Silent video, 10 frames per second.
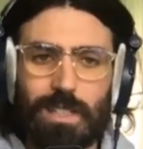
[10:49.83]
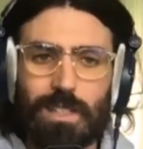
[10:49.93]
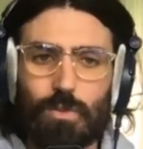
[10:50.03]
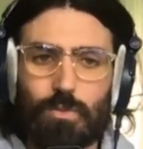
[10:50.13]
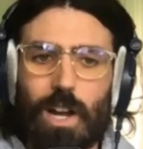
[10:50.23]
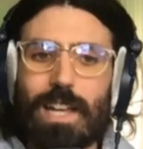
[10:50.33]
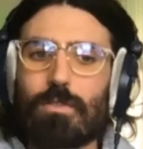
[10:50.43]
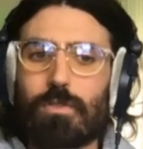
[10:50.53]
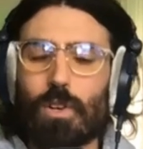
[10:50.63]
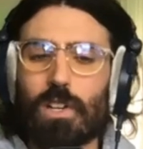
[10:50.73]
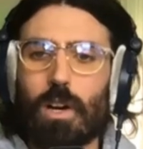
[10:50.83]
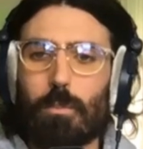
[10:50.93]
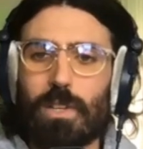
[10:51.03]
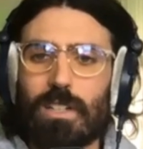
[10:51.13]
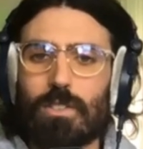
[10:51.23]
it's right for a
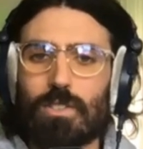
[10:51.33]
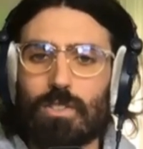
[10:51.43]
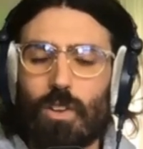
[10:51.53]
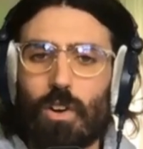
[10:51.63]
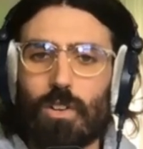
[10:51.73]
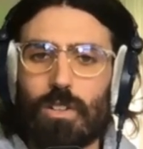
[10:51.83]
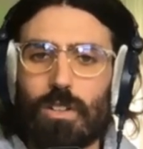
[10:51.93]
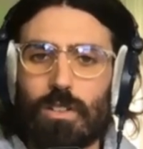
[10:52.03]
company to start